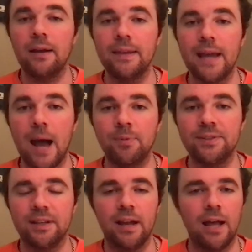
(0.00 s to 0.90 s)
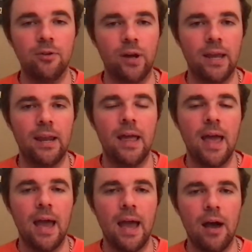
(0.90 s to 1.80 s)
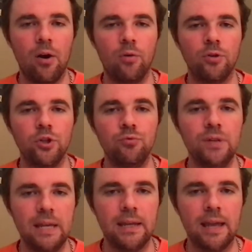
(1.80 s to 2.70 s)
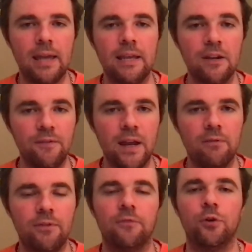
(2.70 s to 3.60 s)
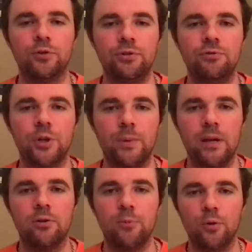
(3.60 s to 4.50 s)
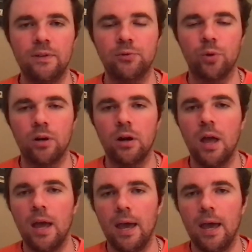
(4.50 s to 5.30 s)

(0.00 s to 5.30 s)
the opposite. I look at how unique and innovative the first 2 Terminator movies were,